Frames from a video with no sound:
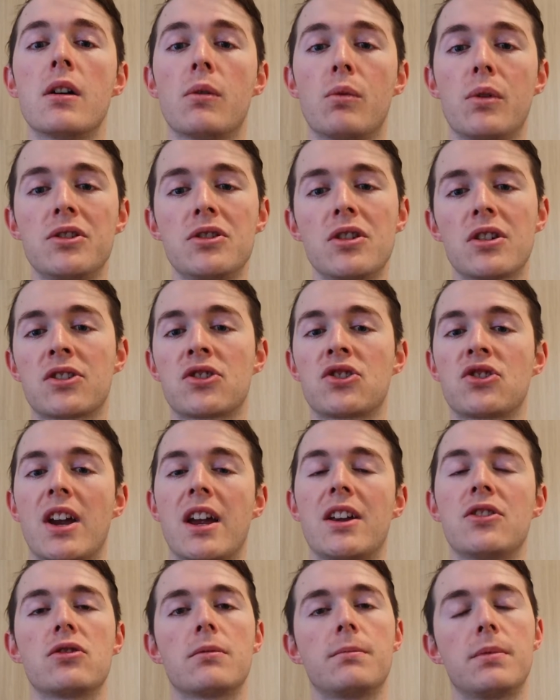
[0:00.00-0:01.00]
when you
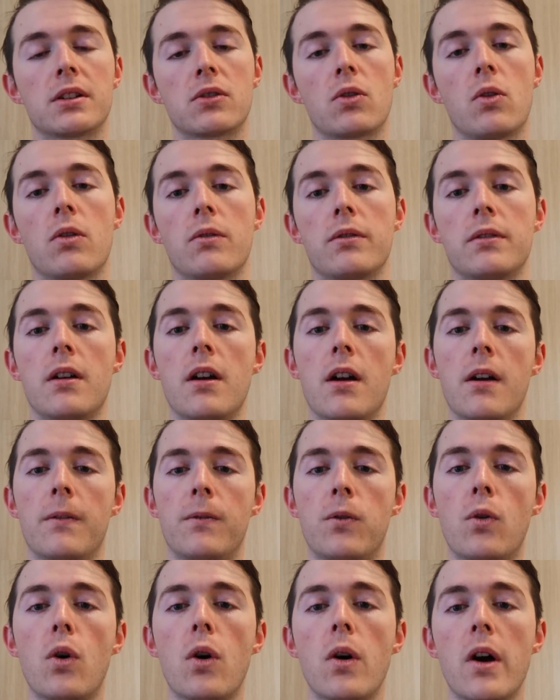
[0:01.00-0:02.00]
exchange your Bitcoin
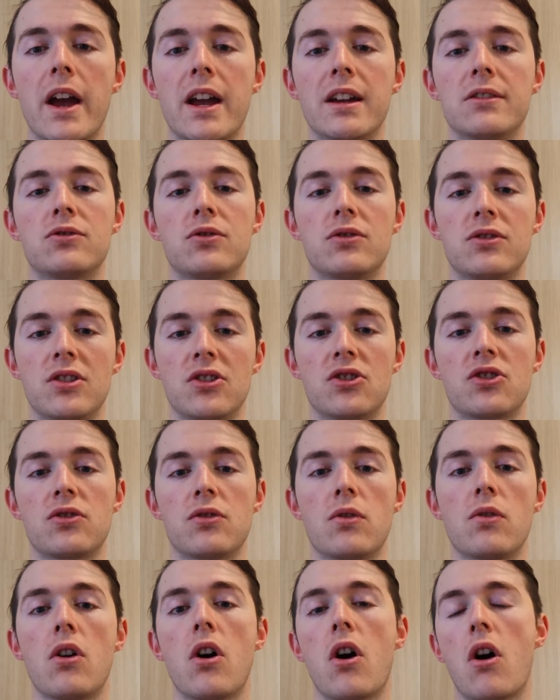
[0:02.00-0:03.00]
for a
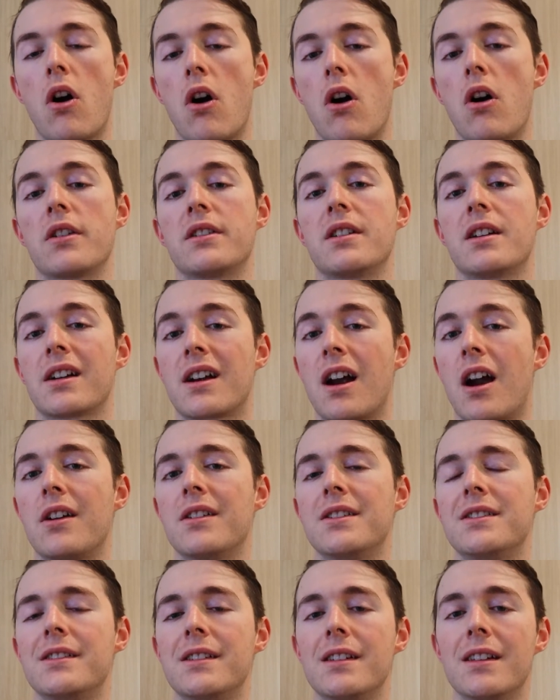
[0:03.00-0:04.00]
traditional hard
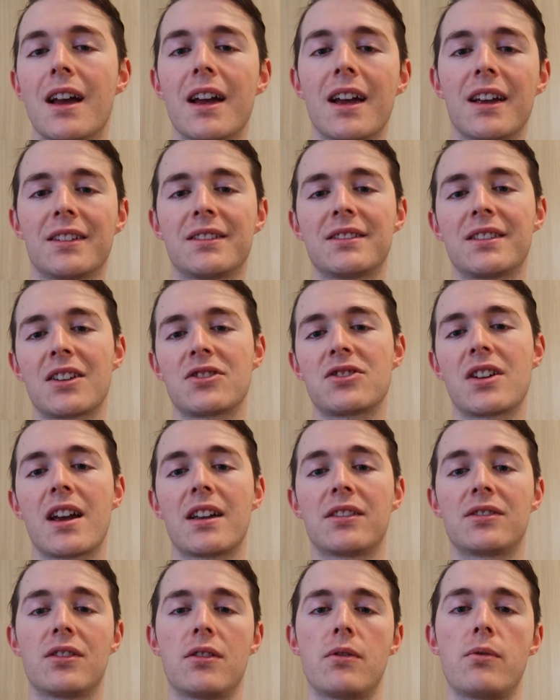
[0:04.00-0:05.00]
currency, such
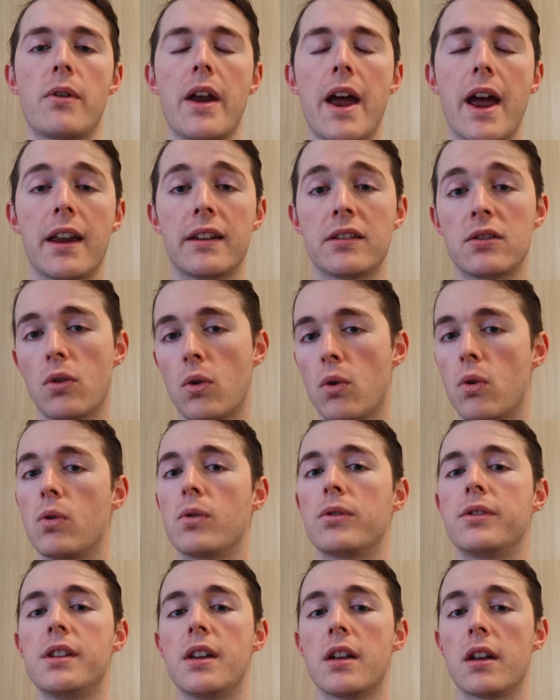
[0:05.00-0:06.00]
as the rand or
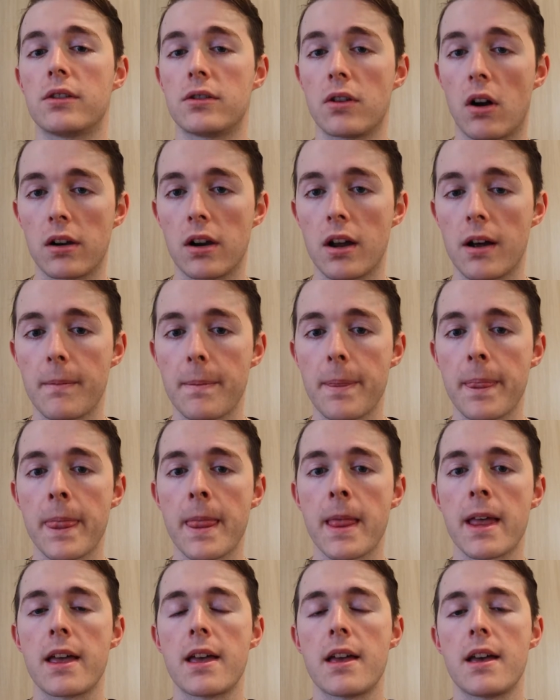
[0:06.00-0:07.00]
the dollar.
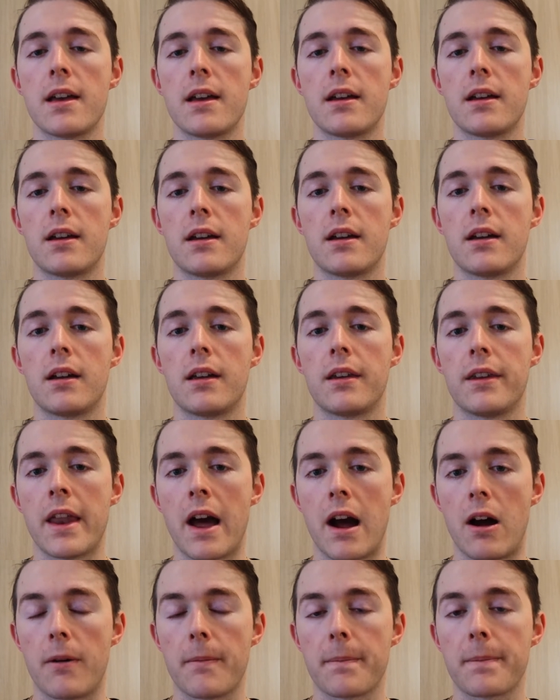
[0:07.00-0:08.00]

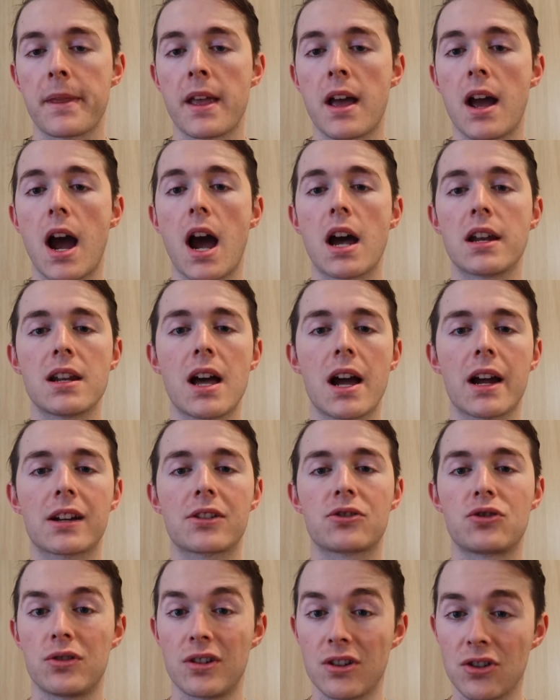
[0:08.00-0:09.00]
Now, unlike
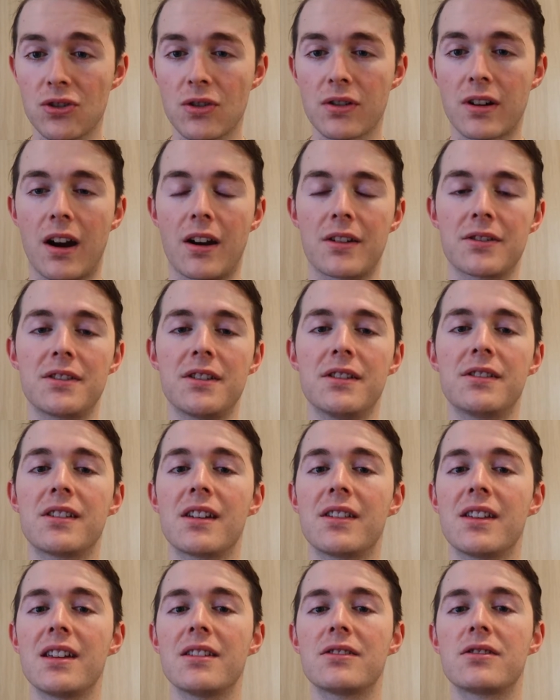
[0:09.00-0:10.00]
traditional currencies,
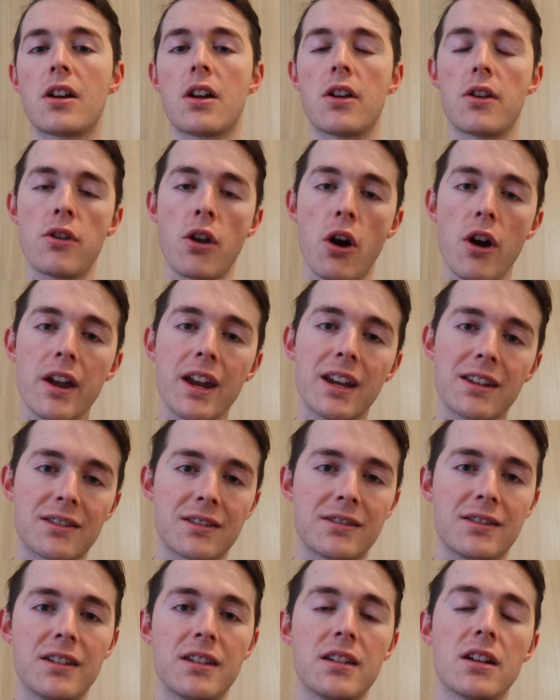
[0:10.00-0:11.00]
there is no
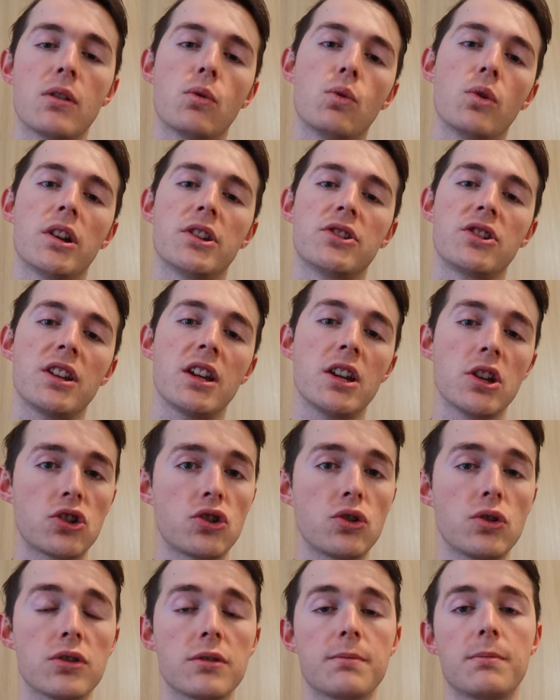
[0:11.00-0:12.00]
entity which
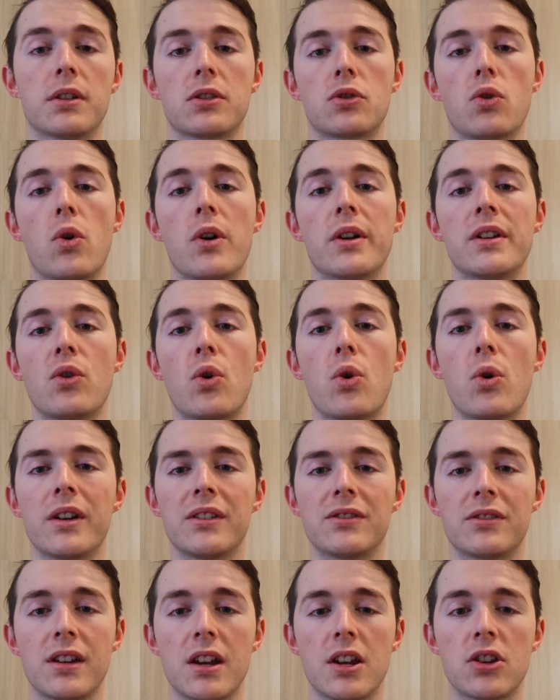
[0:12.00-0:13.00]
issues Bitcoin or
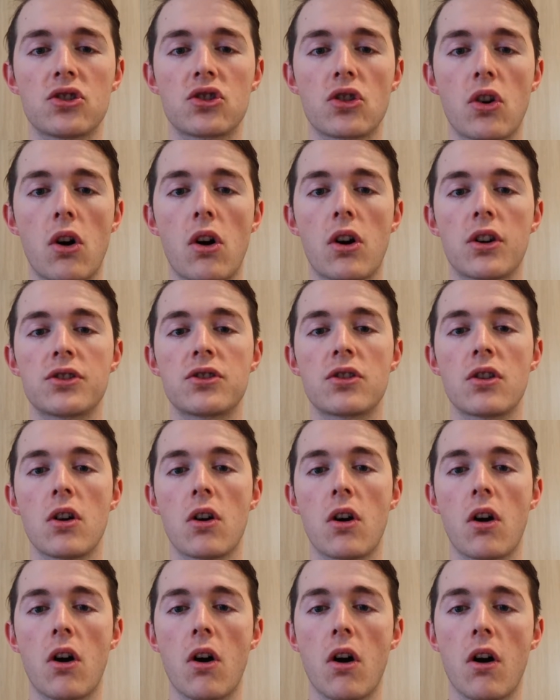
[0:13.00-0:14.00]
is in charge
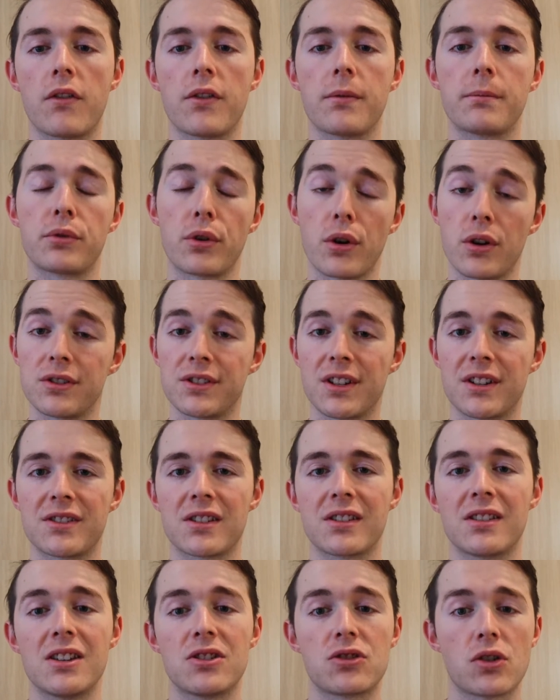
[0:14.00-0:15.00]
of
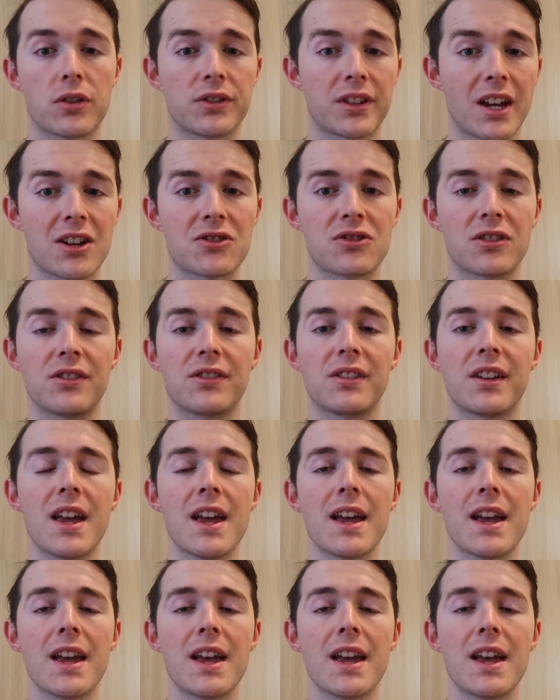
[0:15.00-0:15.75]
processing the transactions.